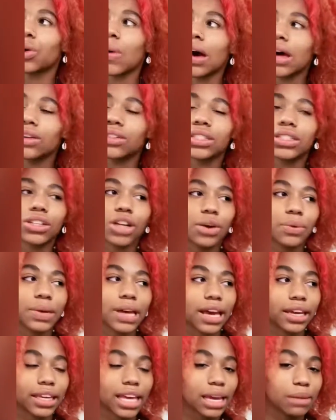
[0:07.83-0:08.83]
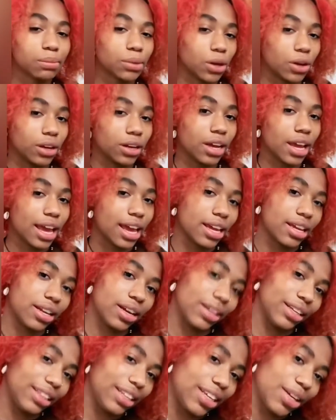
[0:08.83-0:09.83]
Well, tonight we had game night,
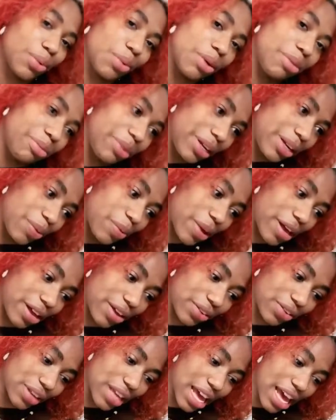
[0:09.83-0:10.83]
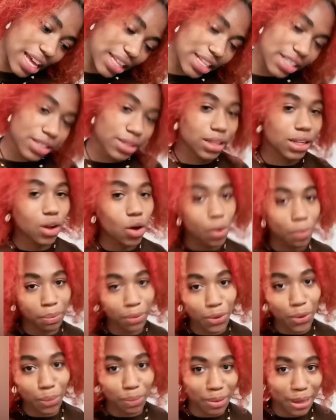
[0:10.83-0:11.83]
and I think it went pretty well. There's a lot
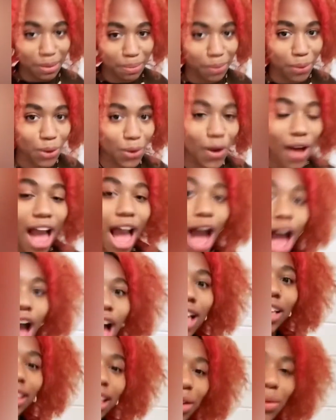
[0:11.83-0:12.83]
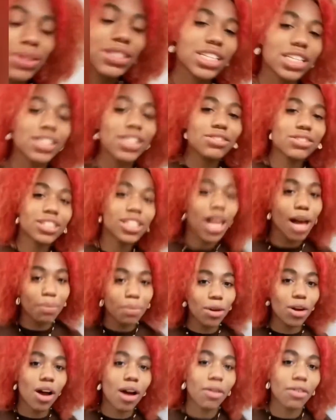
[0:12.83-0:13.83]
of cool people. There was a
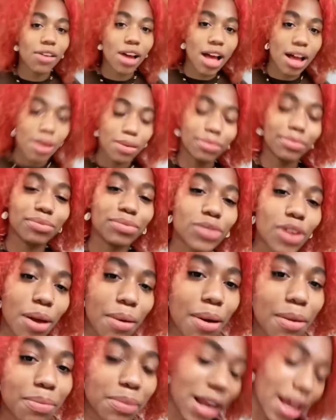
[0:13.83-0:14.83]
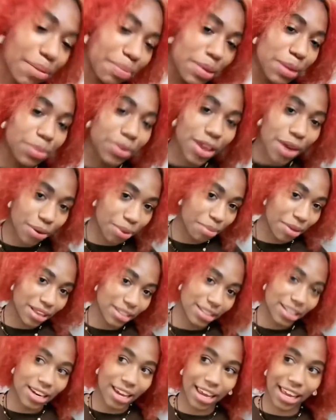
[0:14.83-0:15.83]
couple of black people that we
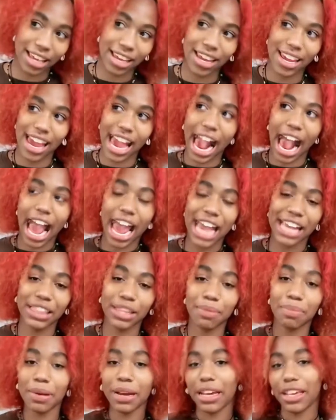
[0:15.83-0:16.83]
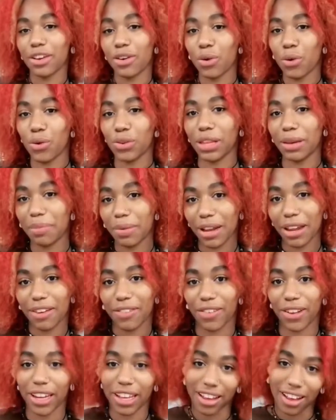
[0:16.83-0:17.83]
met today, and they're pretty cool. They're
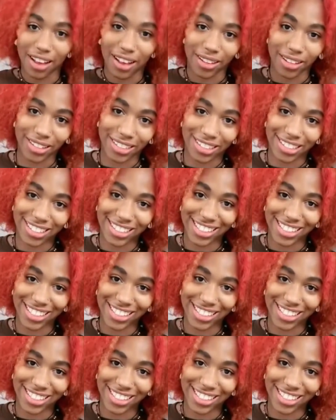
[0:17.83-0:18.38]
pretty funny girls.